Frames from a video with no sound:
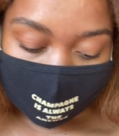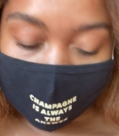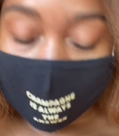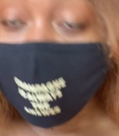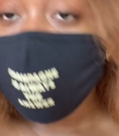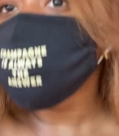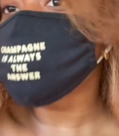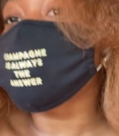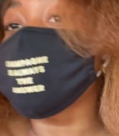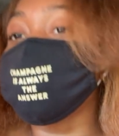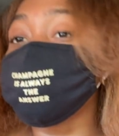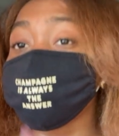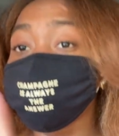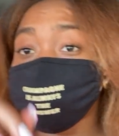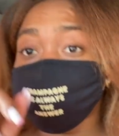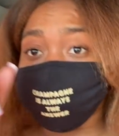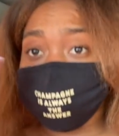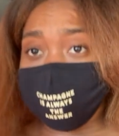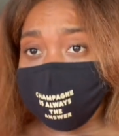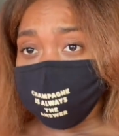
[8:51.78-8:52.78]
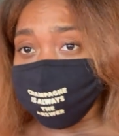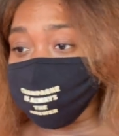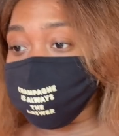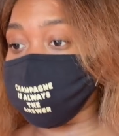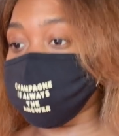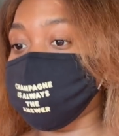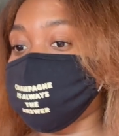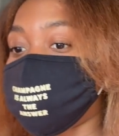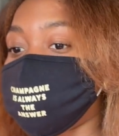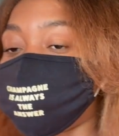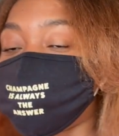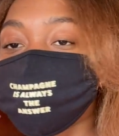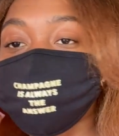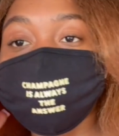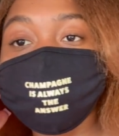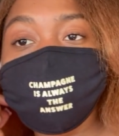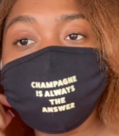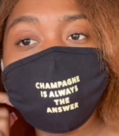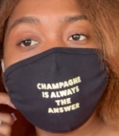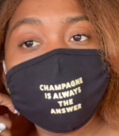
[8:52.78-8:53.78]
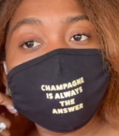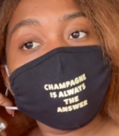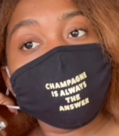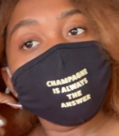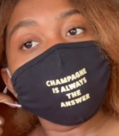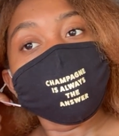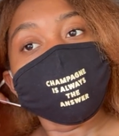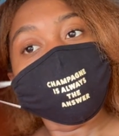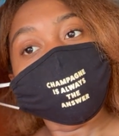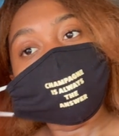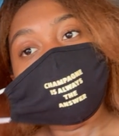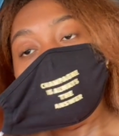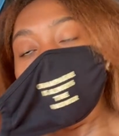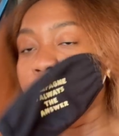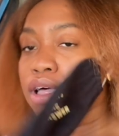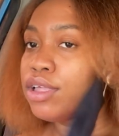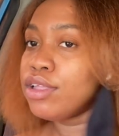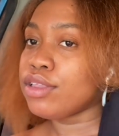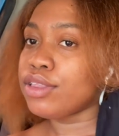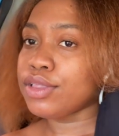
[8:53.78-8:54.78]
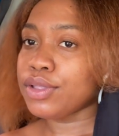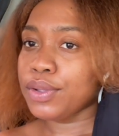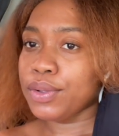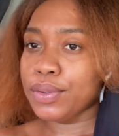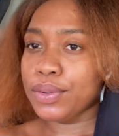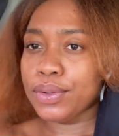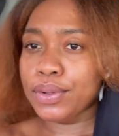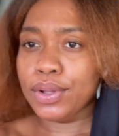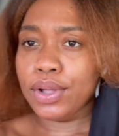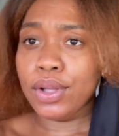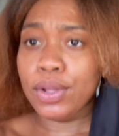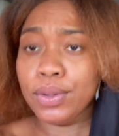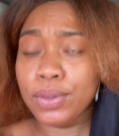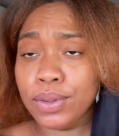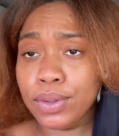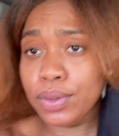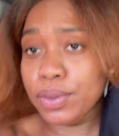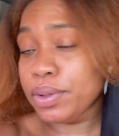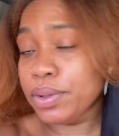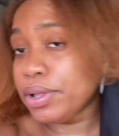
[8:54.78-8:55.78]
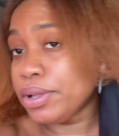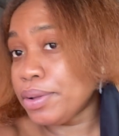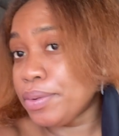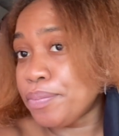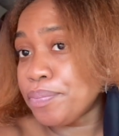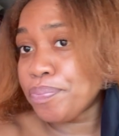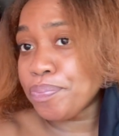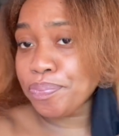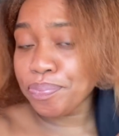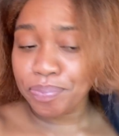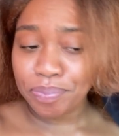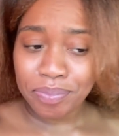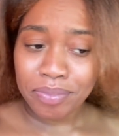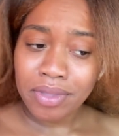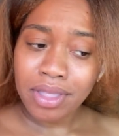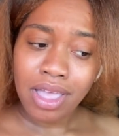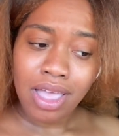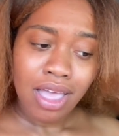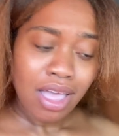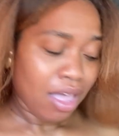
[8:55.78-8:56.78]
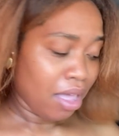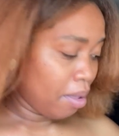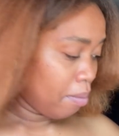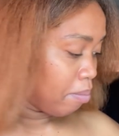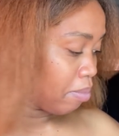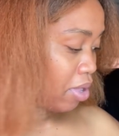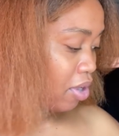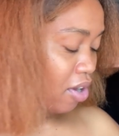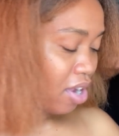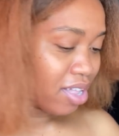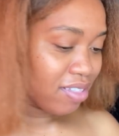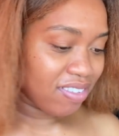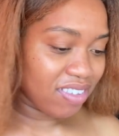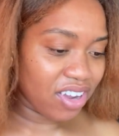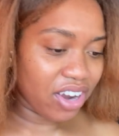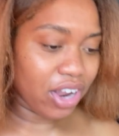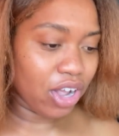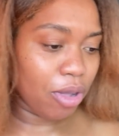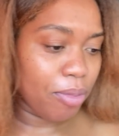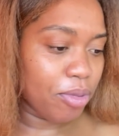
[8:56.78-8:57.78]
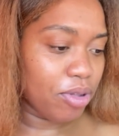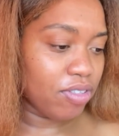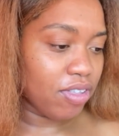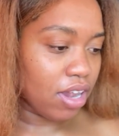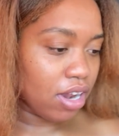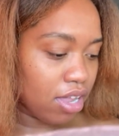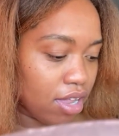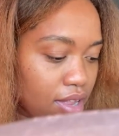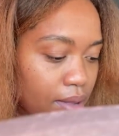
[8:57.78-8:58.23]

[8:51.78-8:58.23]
Ask and you shall receive. So whew, beer at here, come out of this.